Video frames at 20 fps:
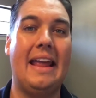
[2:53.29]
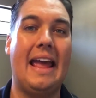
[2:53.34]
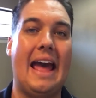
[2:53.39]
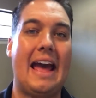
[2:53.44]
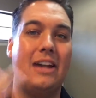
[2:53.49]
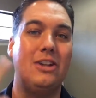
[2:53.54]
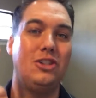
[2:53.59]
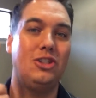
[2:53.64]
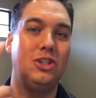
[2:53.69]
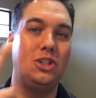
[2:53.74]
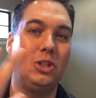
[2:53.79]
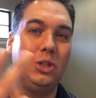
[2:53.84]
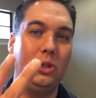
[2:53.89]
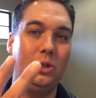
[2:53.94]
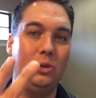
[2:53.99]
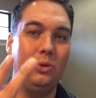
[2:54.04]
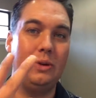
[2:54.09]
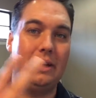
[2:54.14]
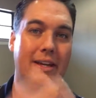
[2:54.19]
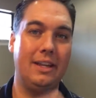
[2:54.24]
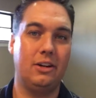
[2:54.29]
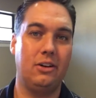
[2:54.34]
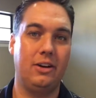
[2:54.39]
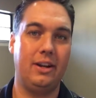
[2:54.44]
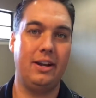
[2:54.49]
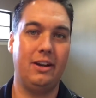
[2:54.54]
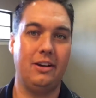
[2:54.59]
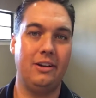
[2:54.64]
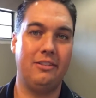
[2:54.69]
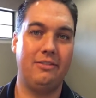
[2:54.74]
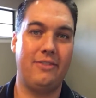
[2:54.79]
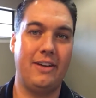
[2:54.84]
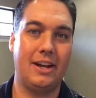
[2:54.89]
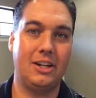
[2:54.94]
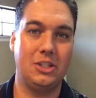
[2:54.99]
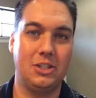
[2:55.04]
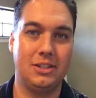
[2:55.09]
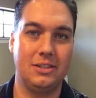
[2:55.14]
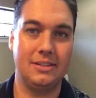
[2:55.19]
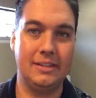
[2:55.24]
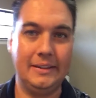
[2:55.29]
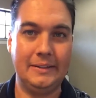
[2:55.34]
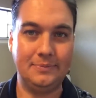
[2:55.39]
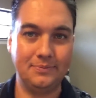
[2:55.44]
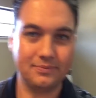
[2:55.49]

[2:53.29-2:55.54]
had 2 inner ear infections